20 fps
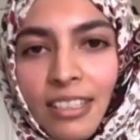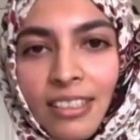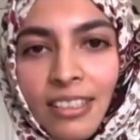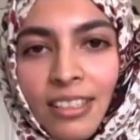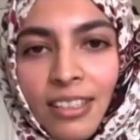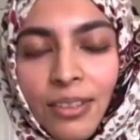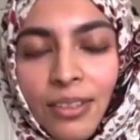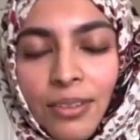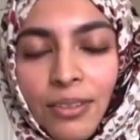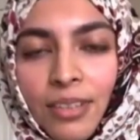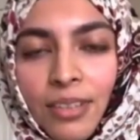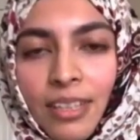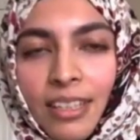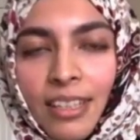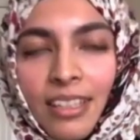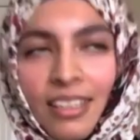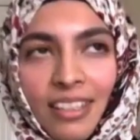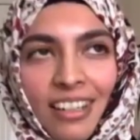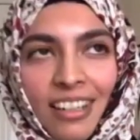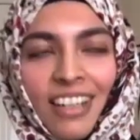So
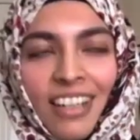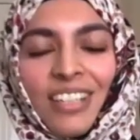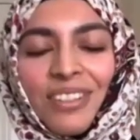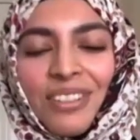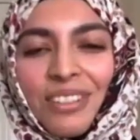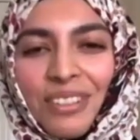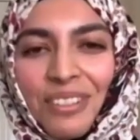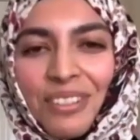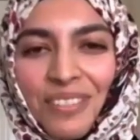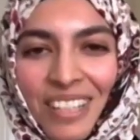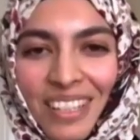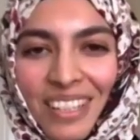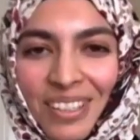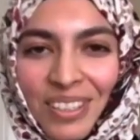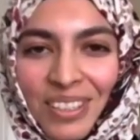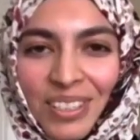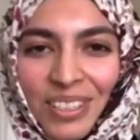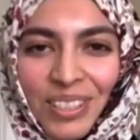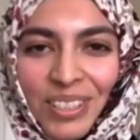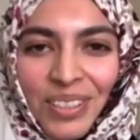I don't know if that
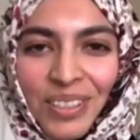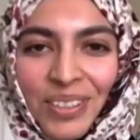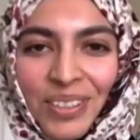answered your